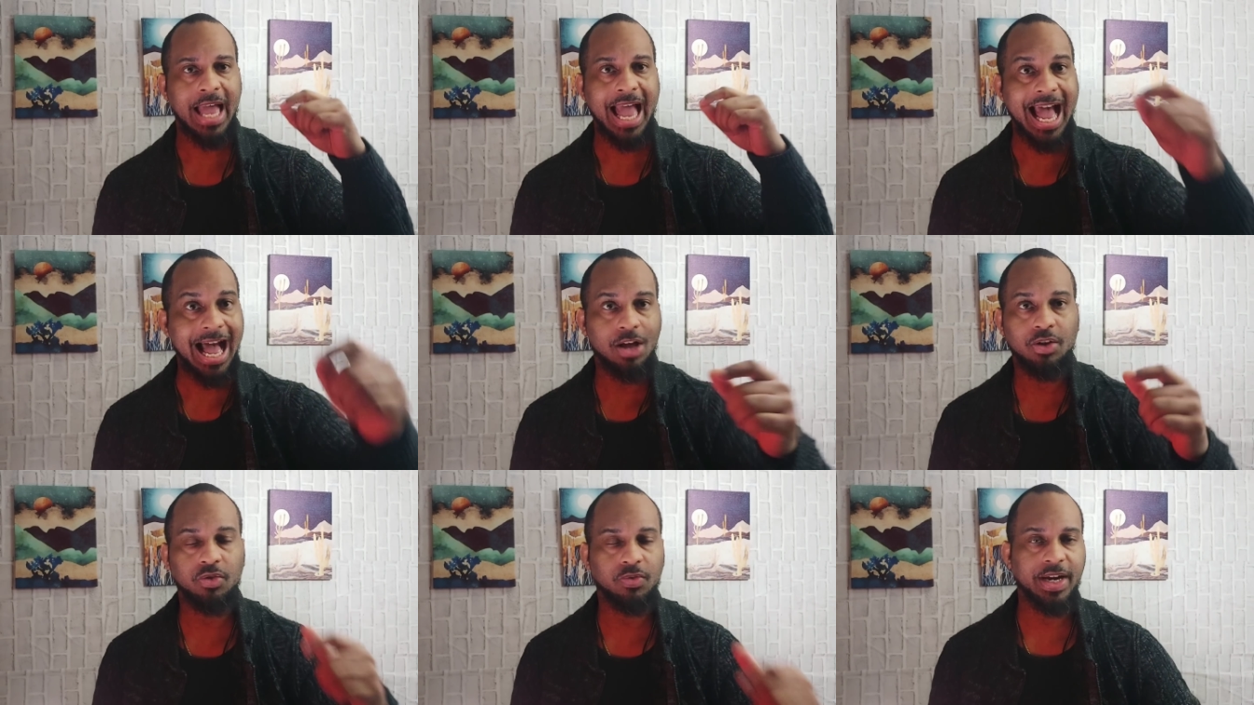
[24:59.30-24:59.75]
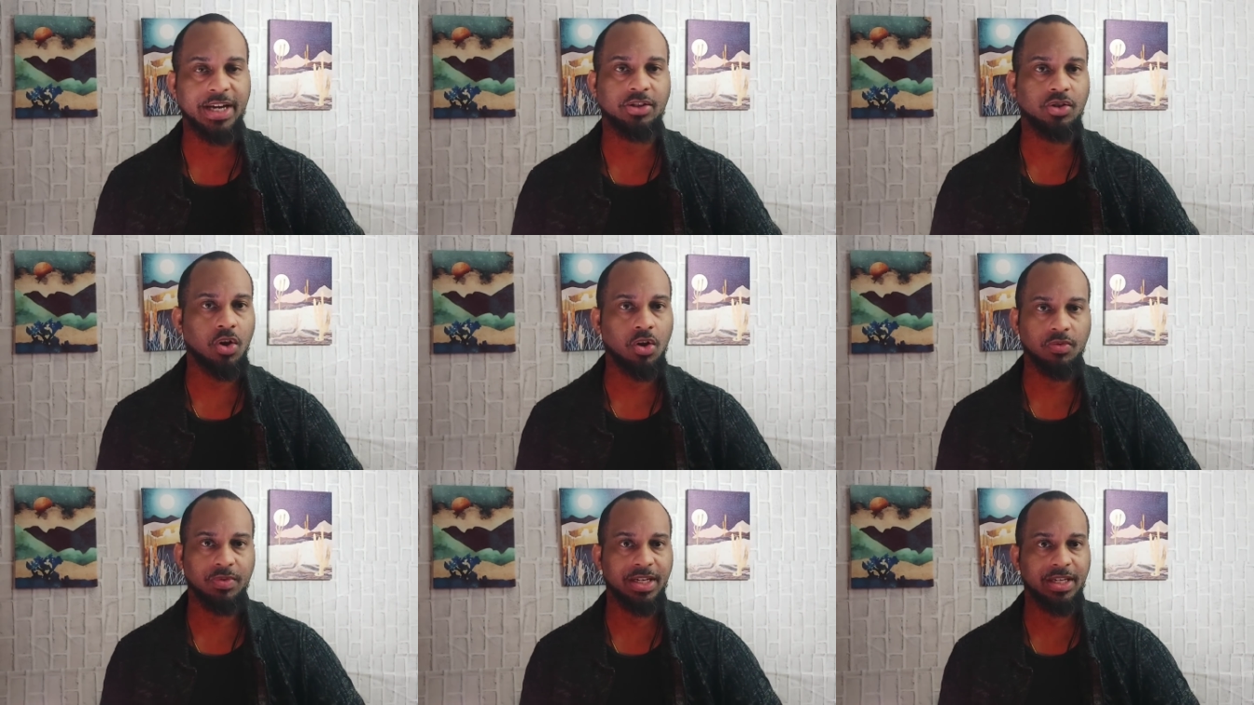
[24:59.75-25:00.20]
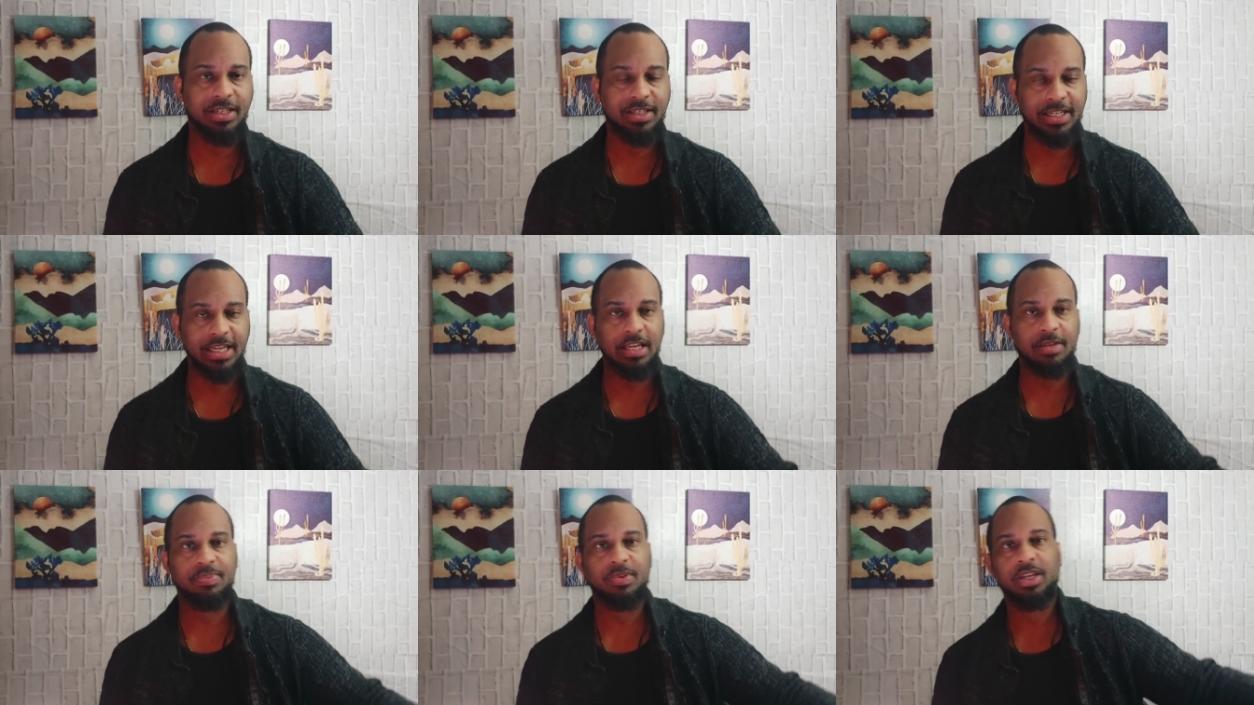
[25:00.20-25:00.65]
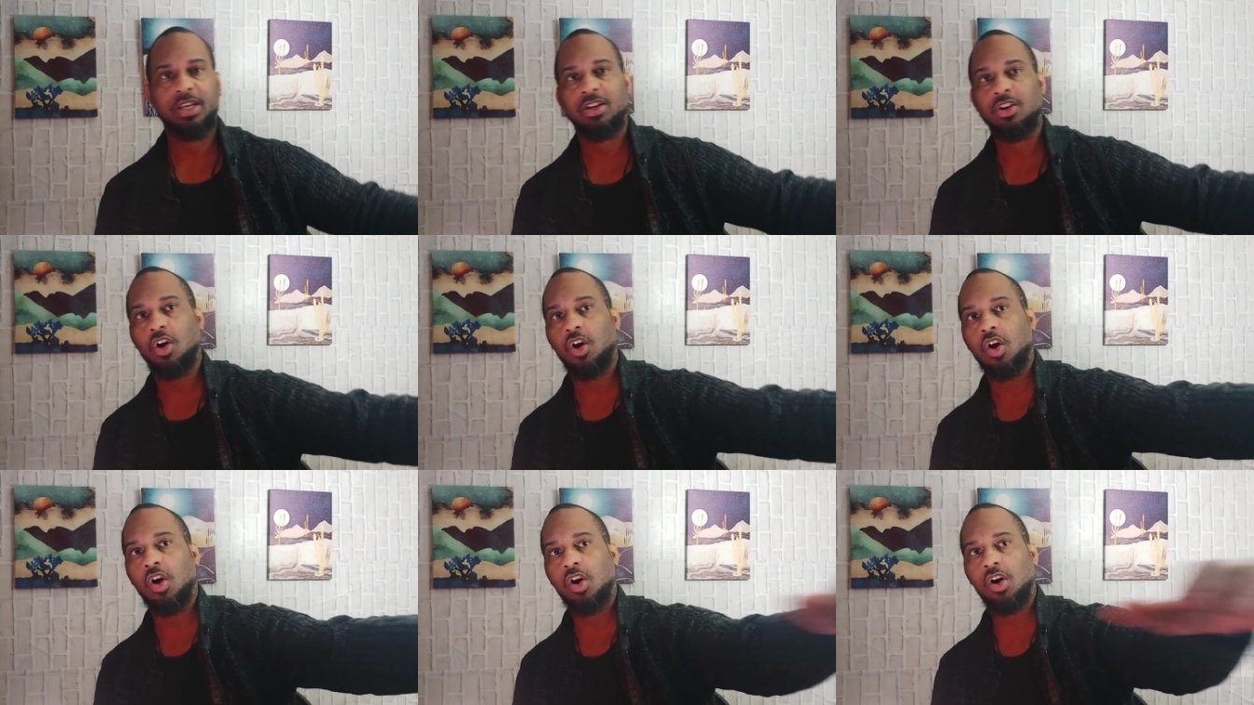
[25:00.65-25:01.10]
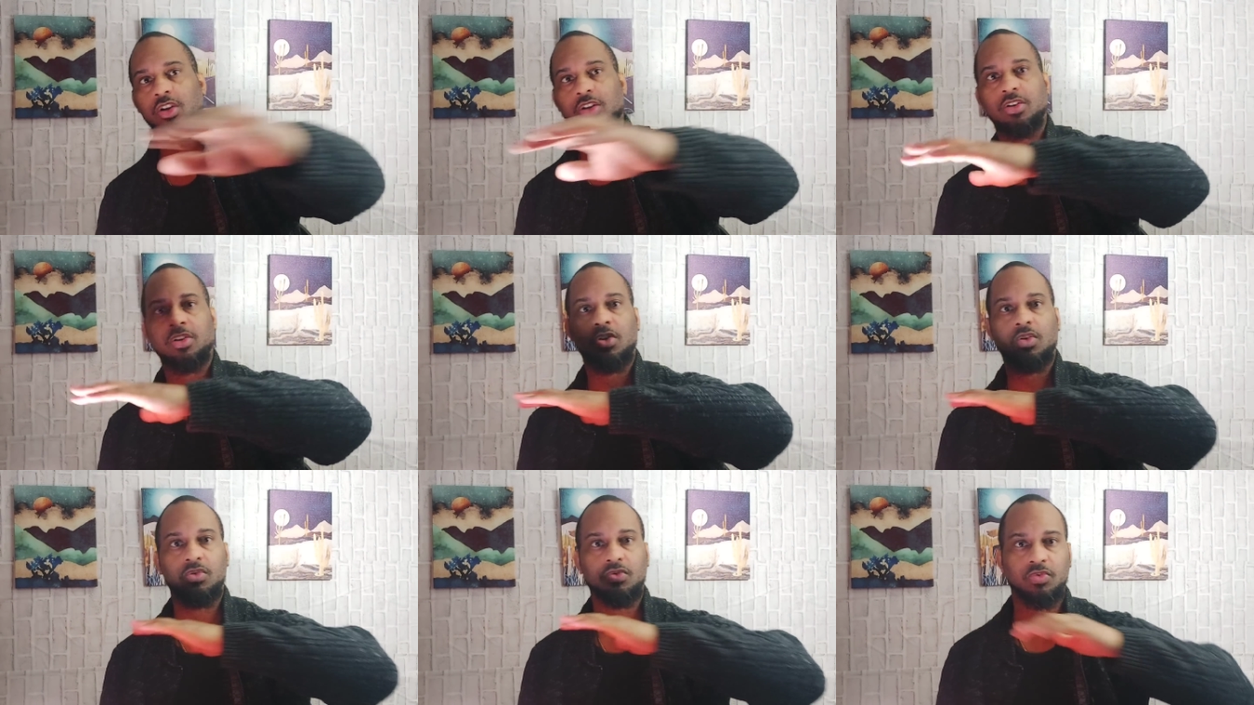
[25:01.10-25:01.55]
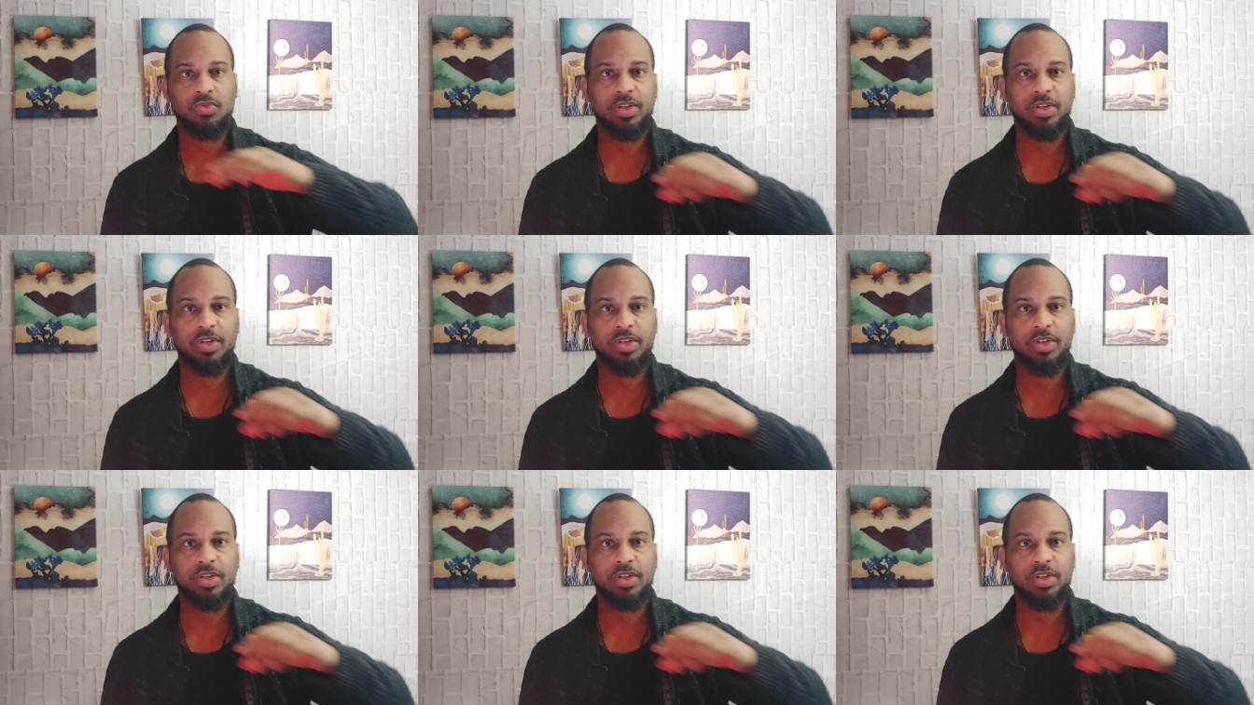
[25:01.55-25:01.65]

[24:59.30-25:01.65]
Algorand's already deep in all of those